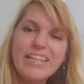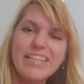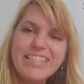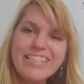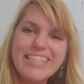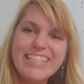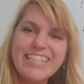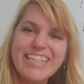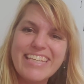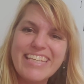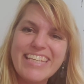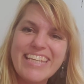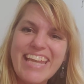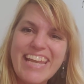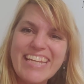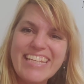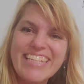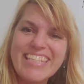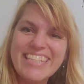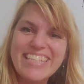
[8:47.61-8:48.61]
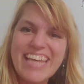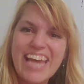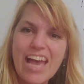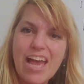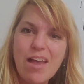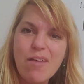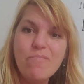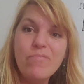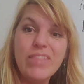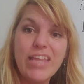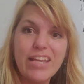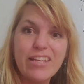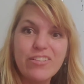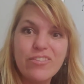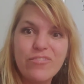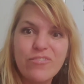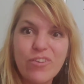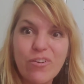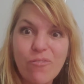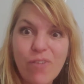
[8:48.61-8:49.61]
See you next time.
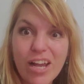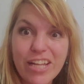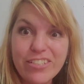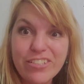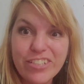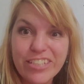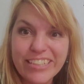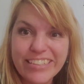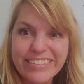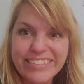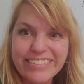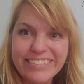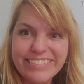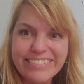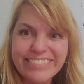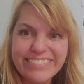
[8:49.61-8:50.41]
Thanks for watching.